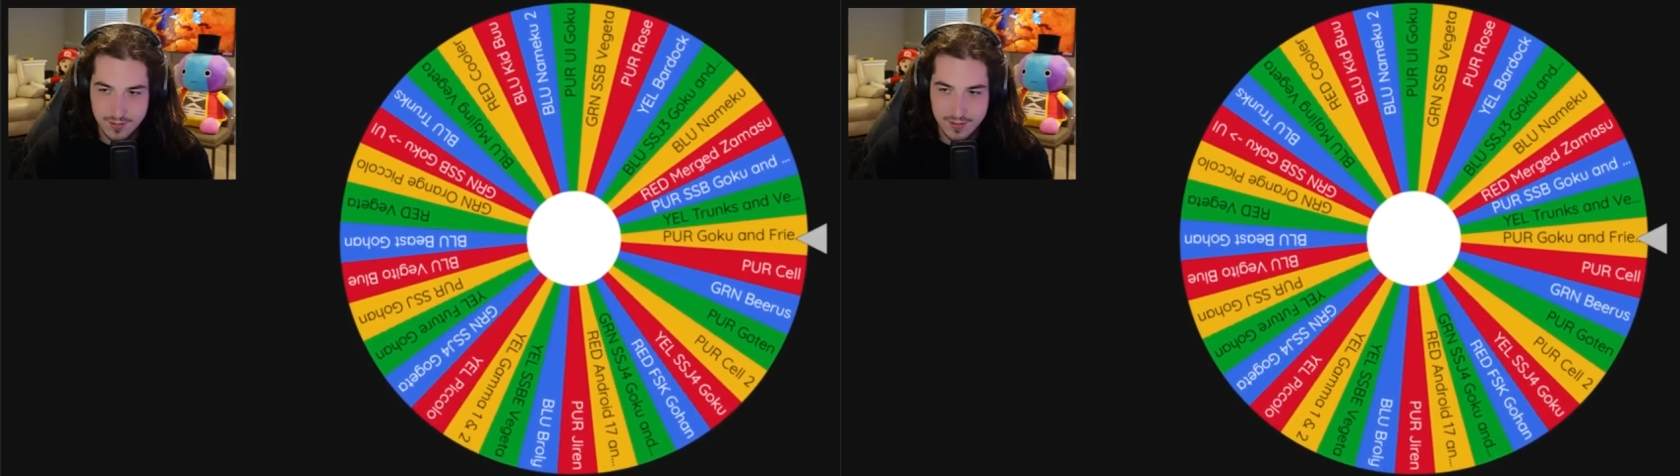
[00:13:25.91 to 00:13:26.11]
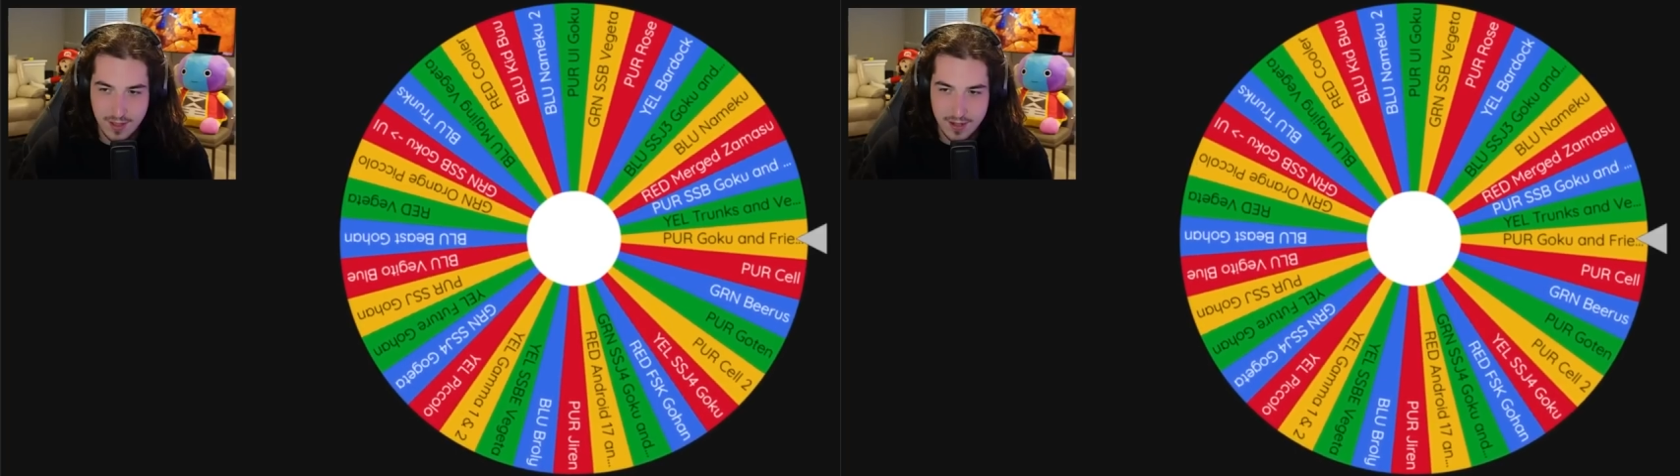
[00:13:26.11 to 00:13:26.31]

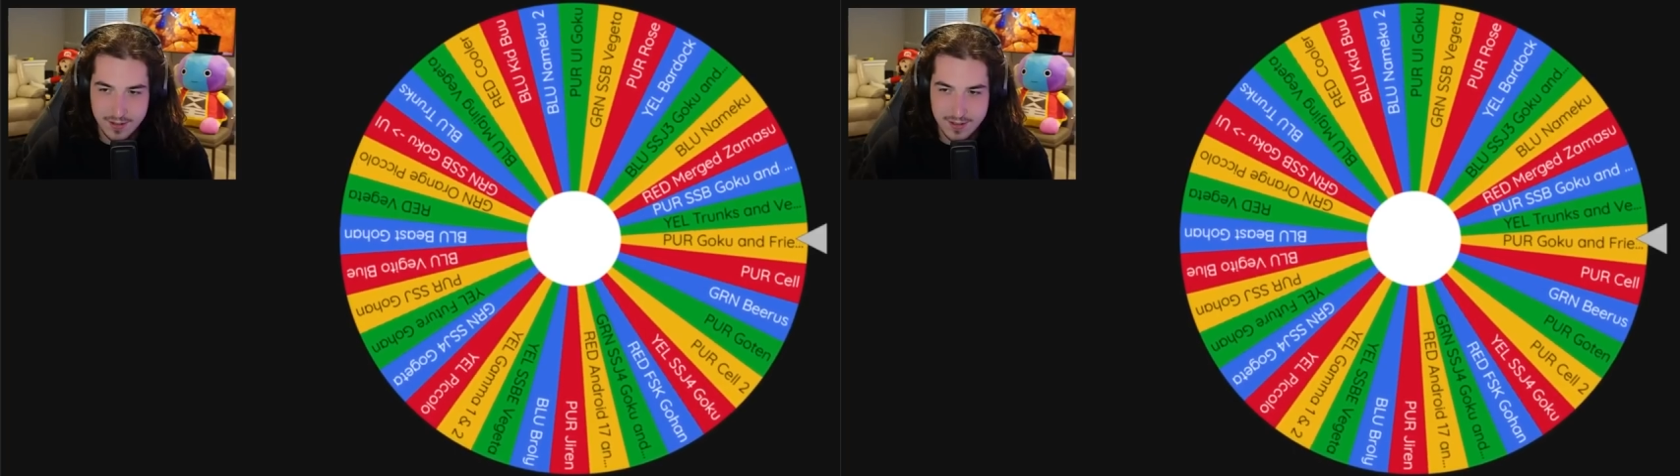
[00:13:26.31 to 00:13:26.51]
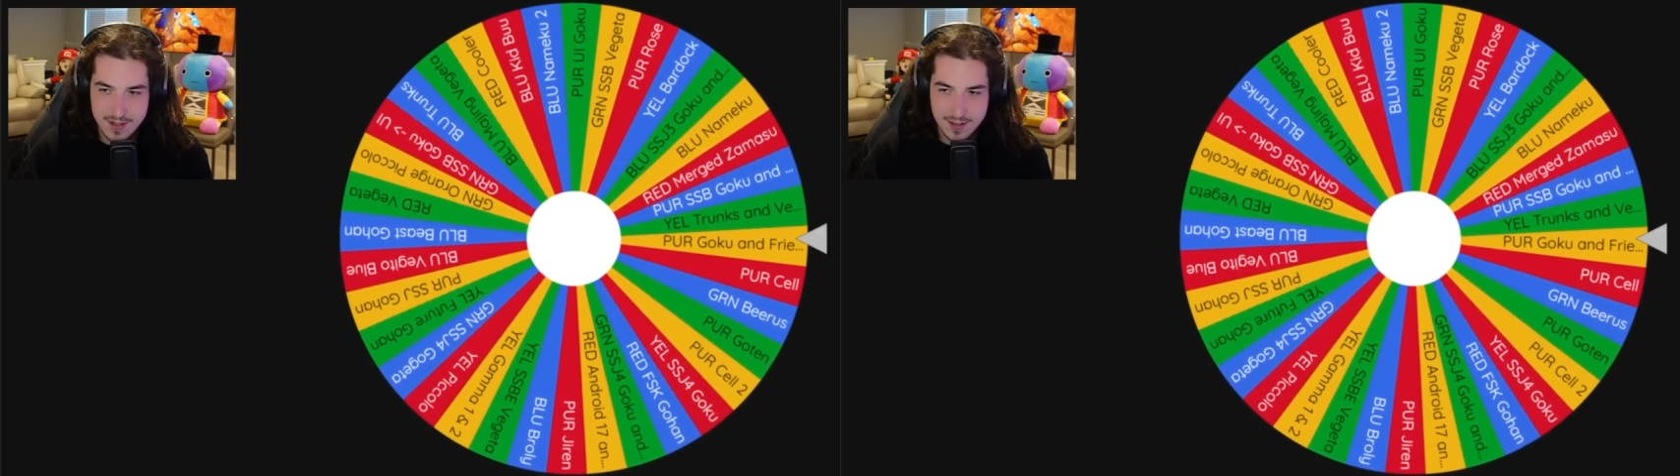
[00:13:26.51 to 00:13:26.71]

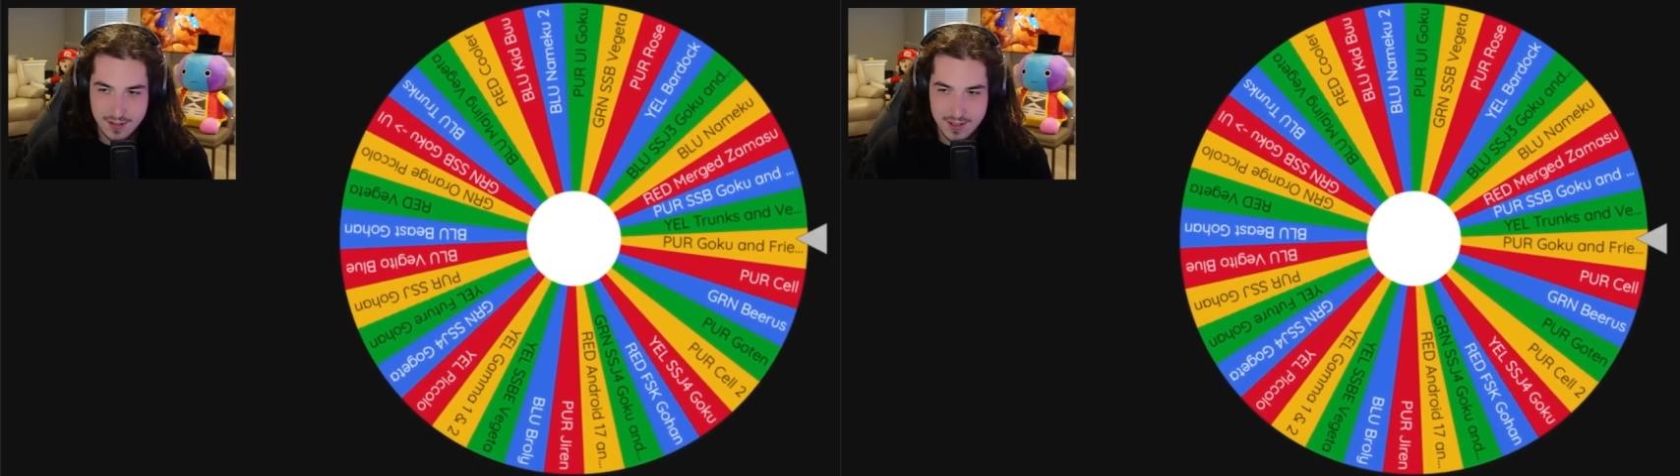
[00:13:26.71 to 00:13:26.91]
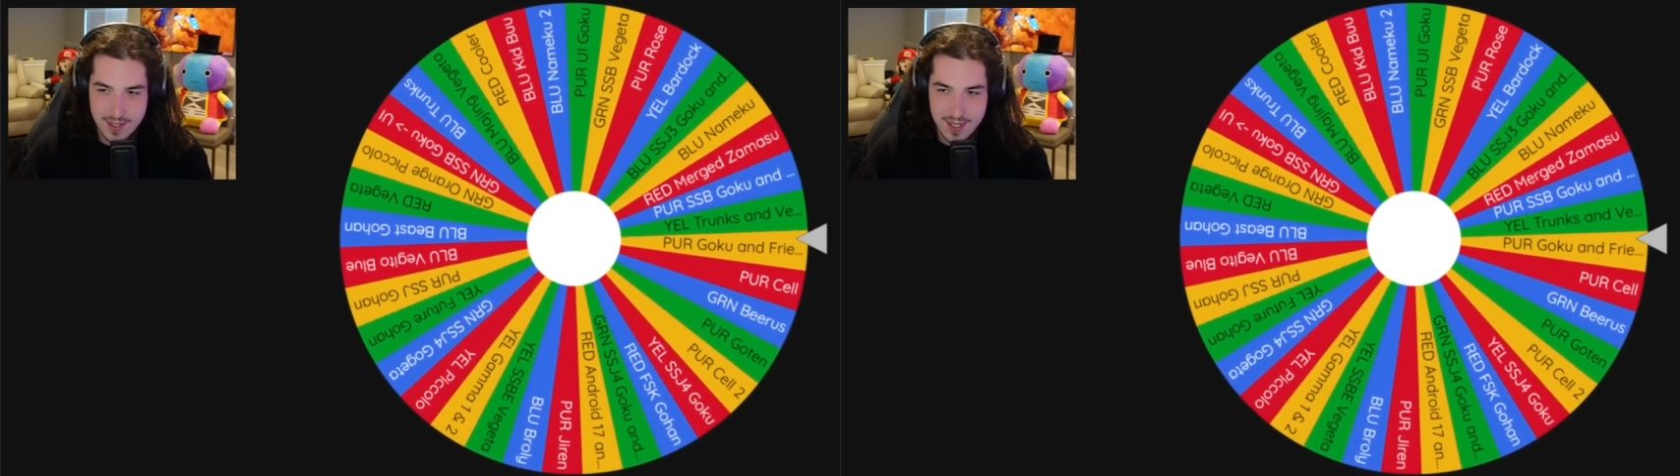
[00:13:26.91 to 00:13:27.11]

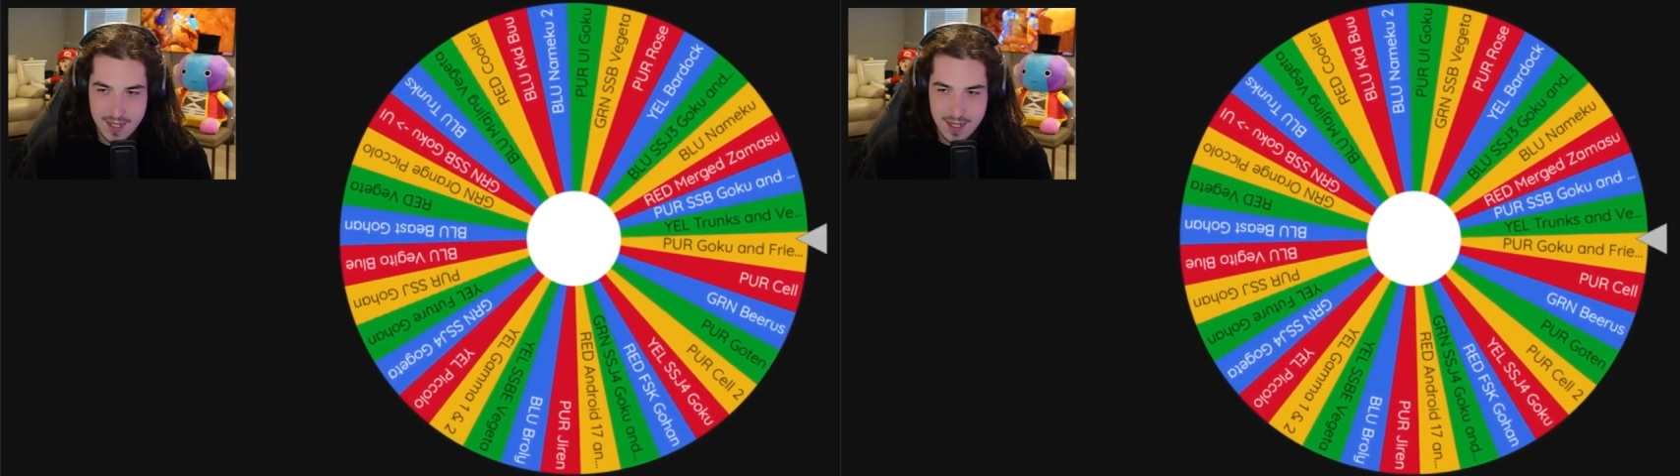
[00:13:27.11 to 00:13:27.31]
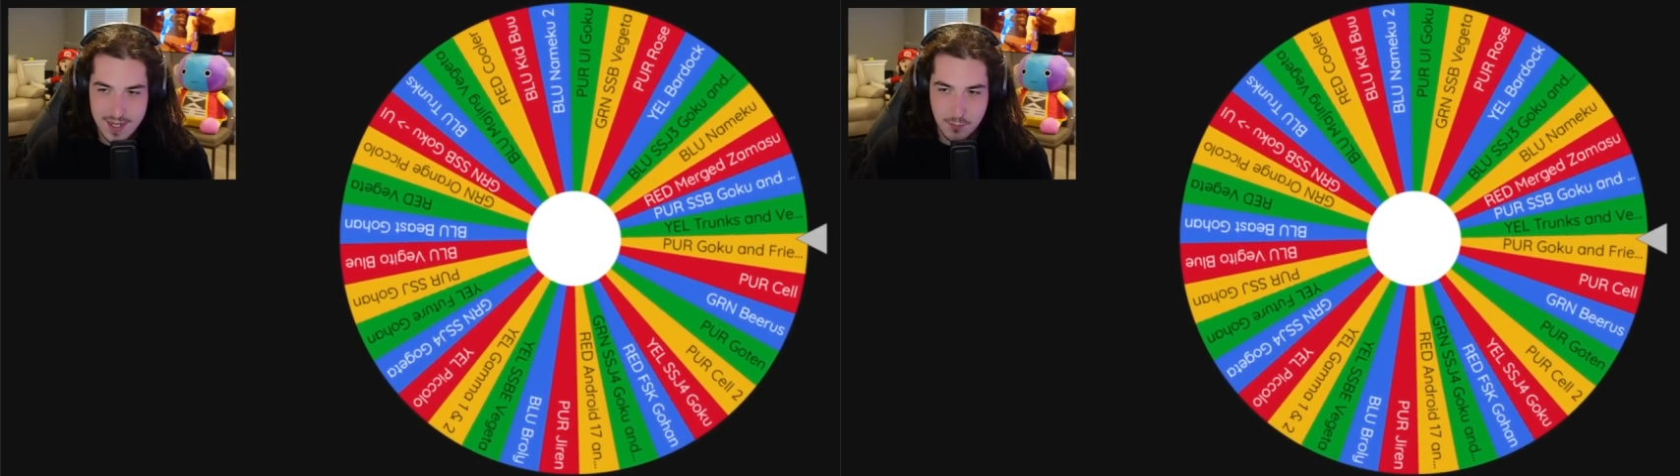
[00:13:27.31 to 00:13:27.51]
Technically.